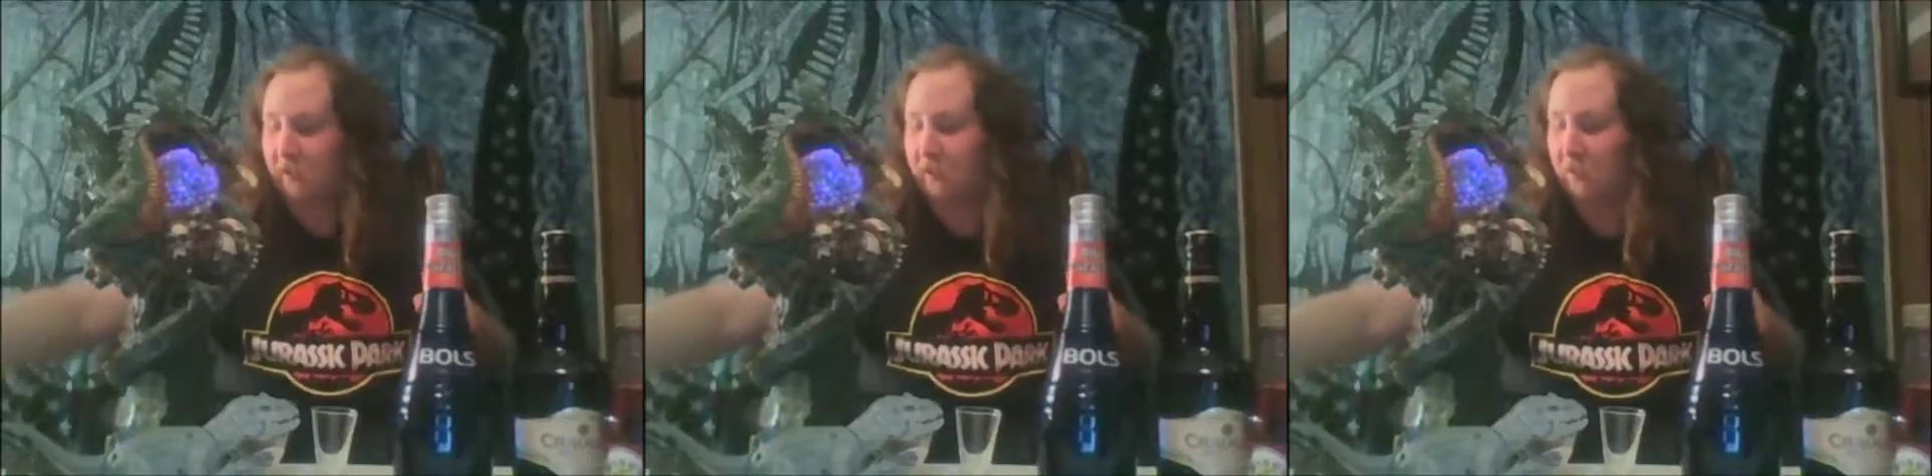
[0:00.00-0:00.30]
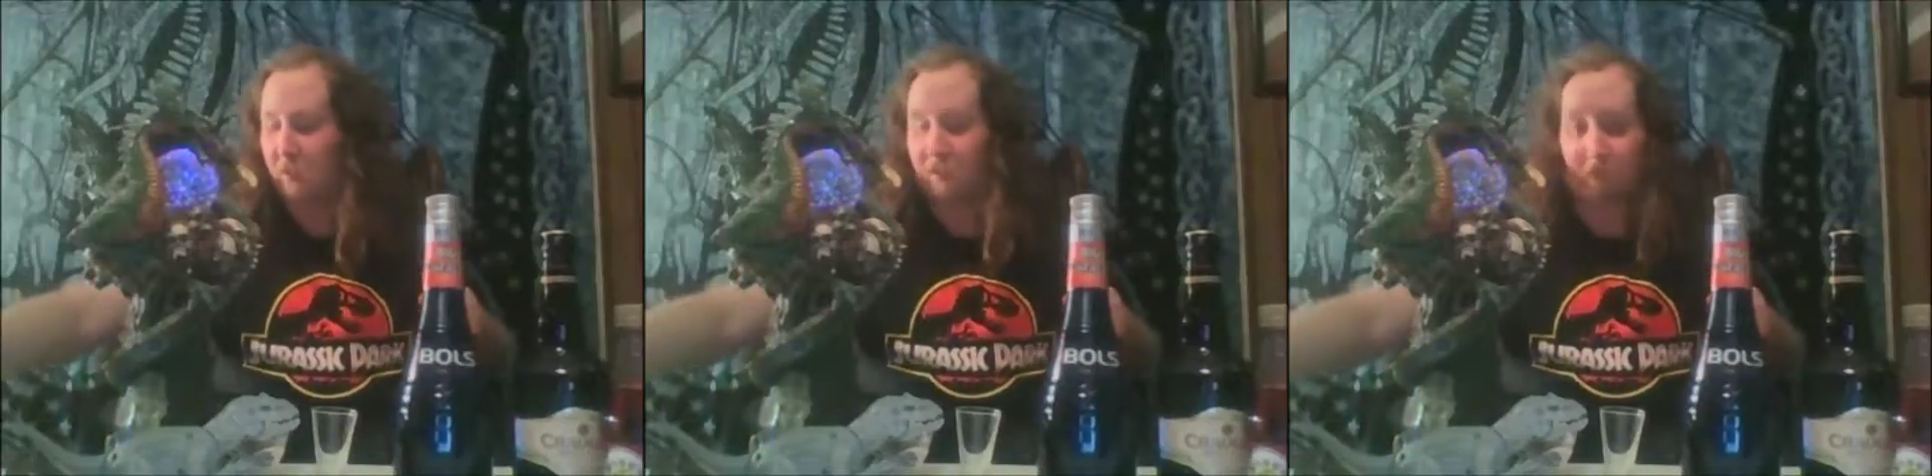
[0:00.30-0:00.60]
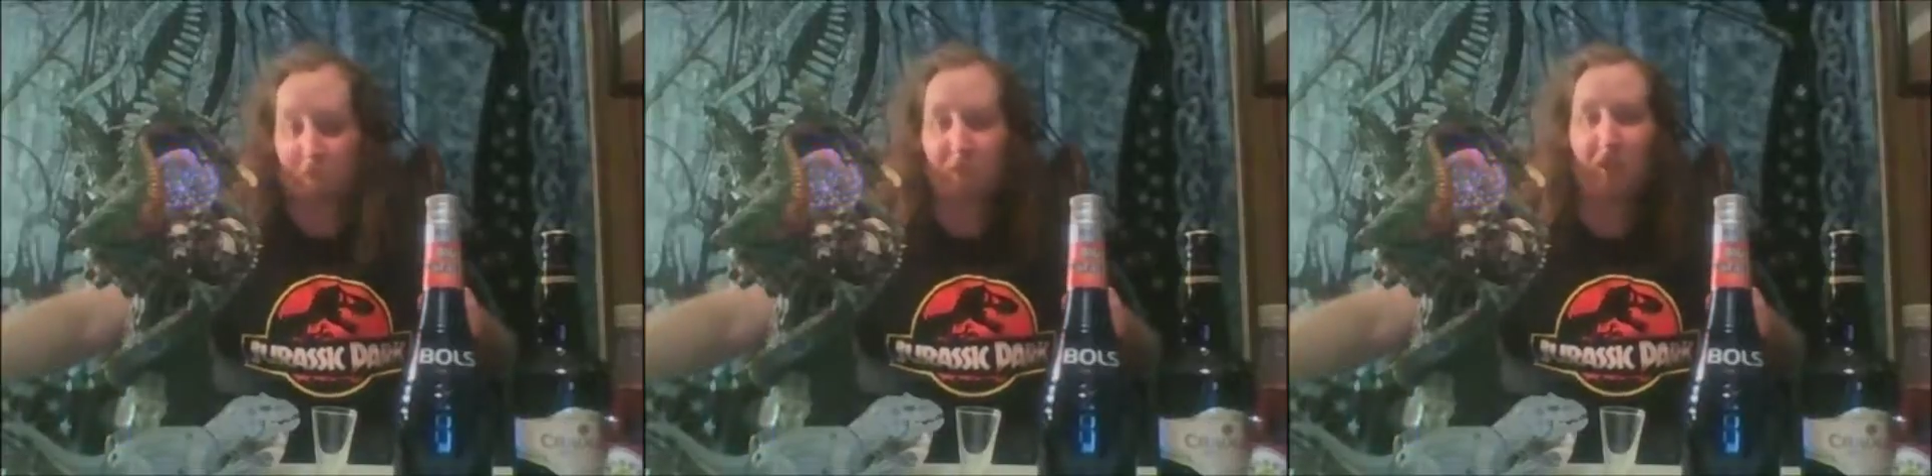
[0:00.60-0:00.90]
that you want to
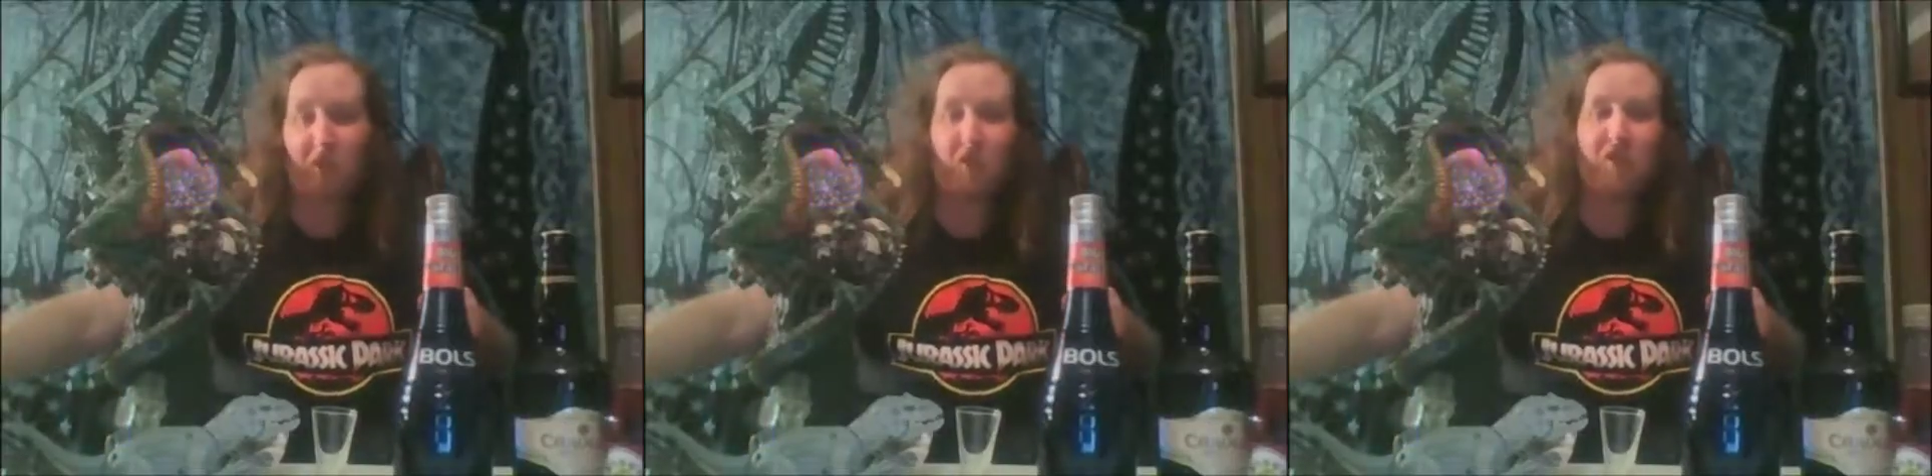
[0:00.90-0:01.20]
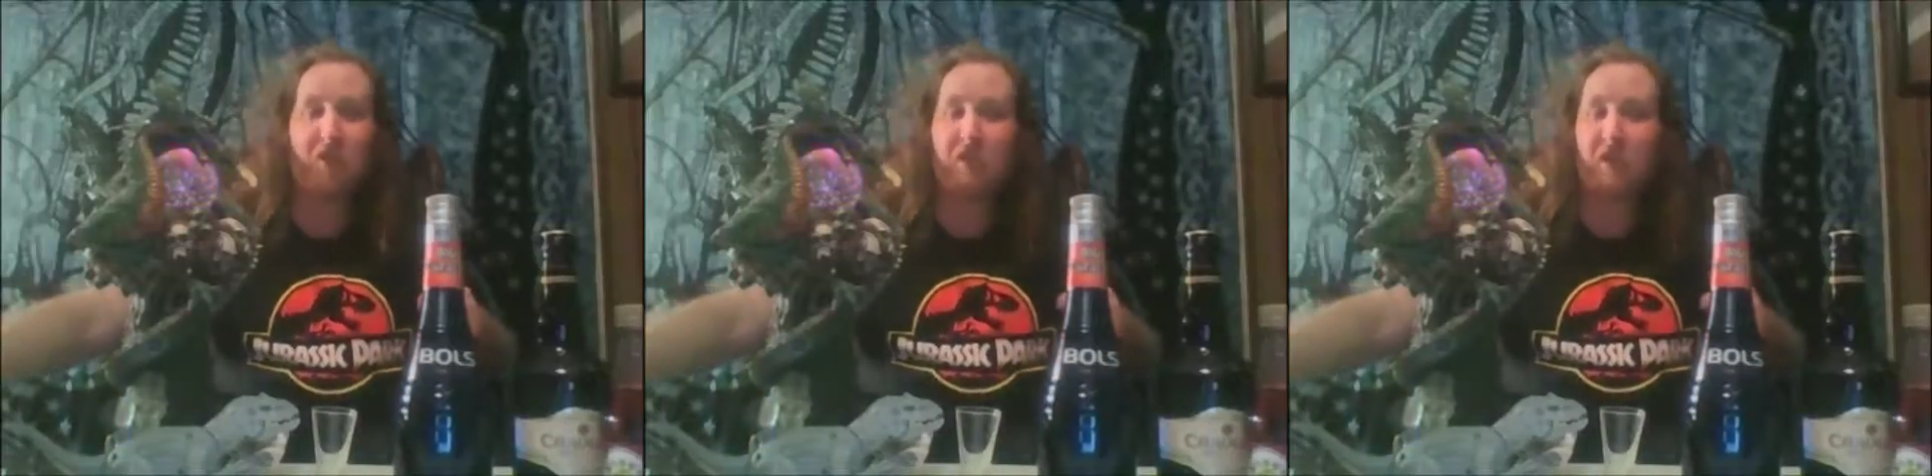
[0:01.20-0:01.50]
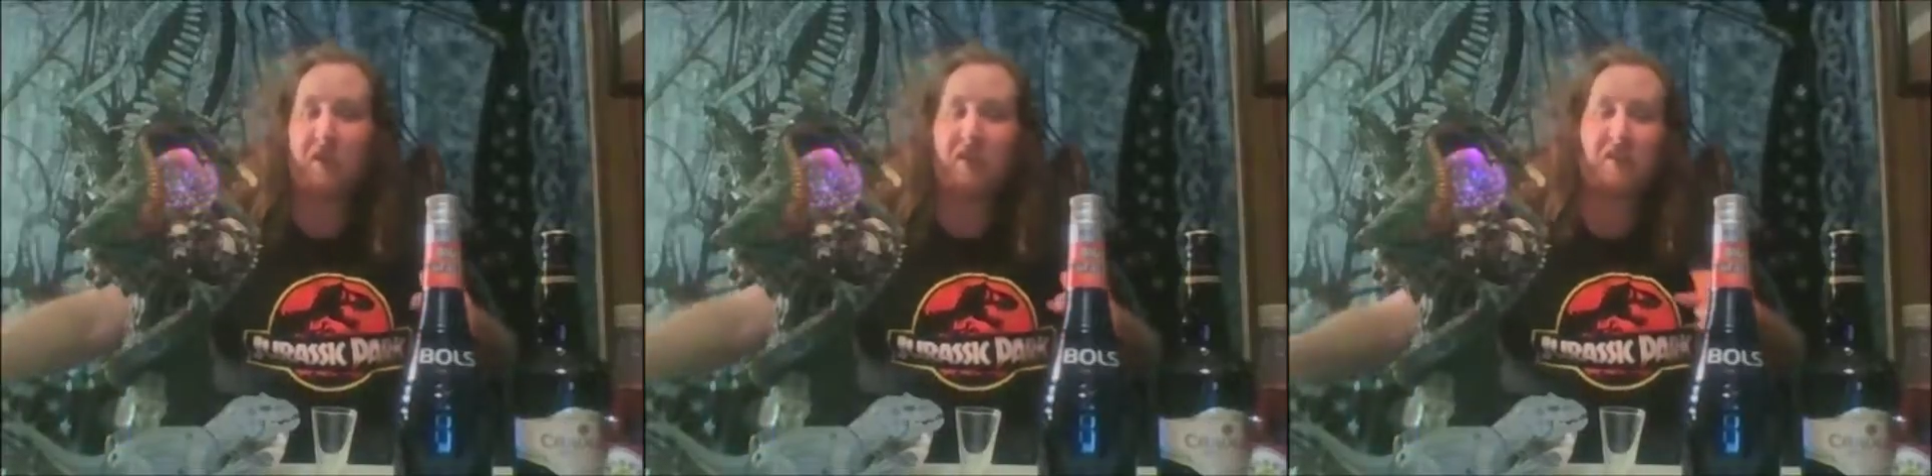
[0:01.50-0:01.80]
submit or
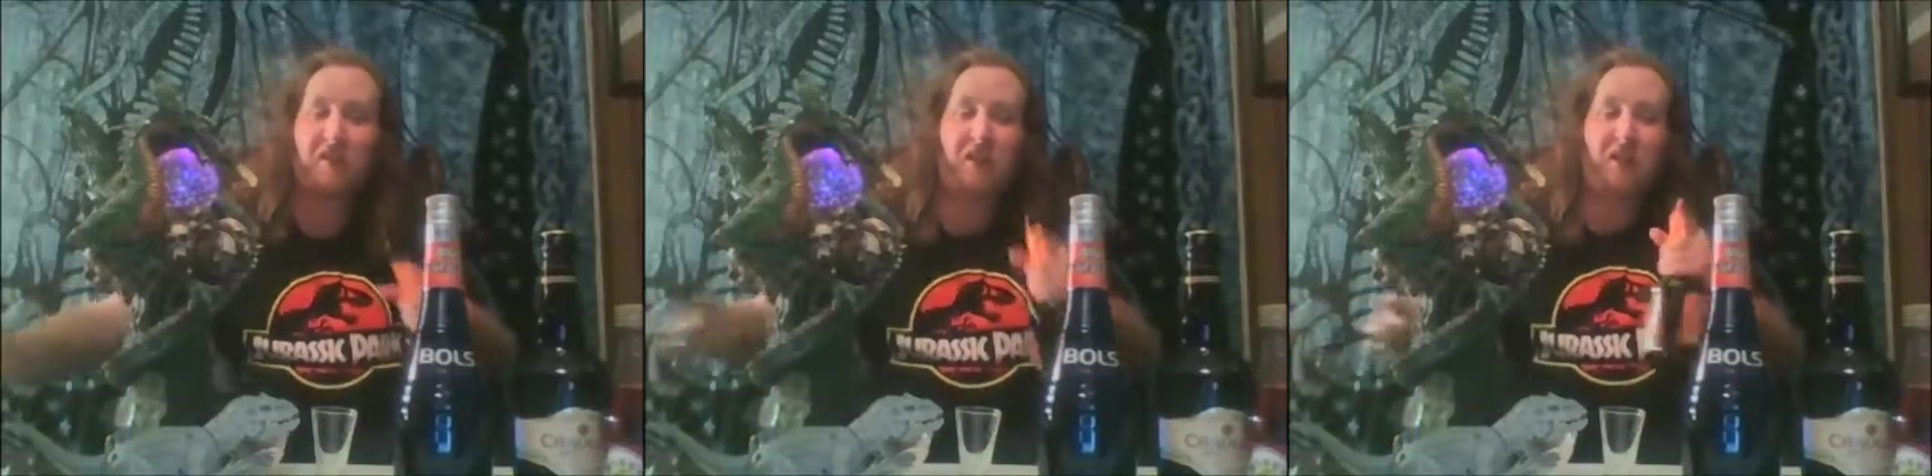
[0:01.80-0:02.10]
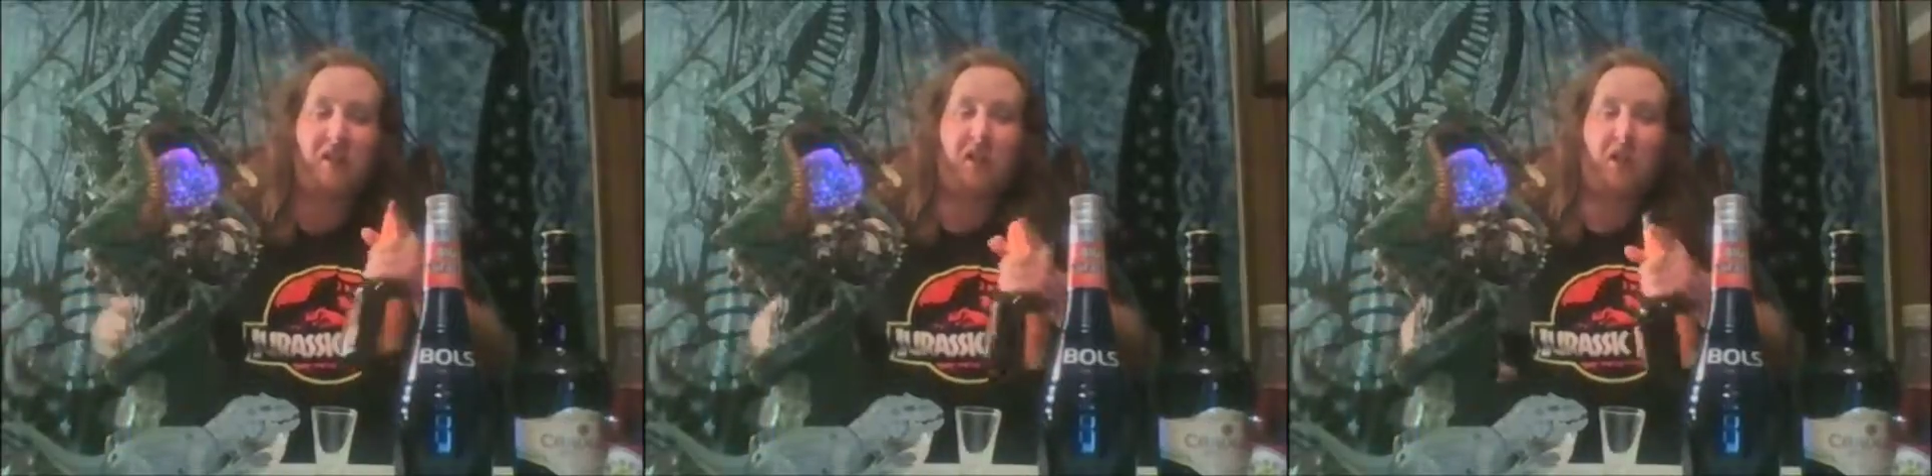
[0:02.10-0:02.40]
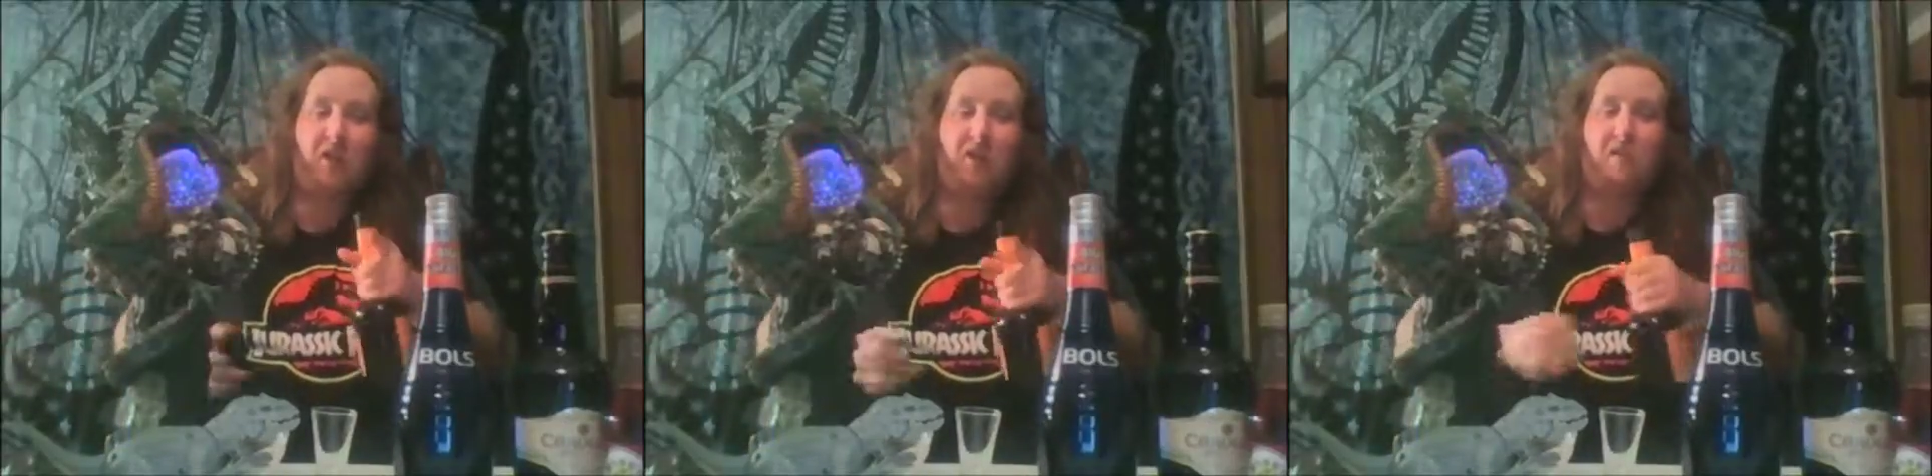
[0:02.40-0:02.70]
suggest, you can
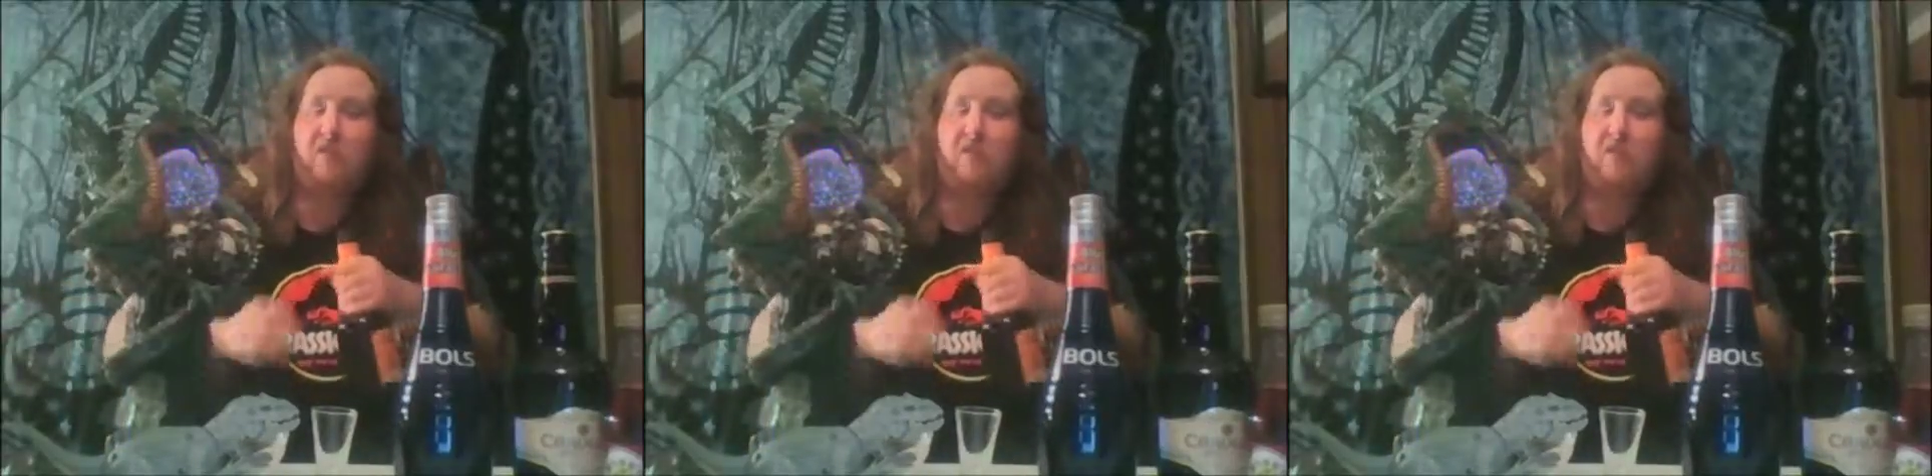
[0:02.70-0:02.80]
always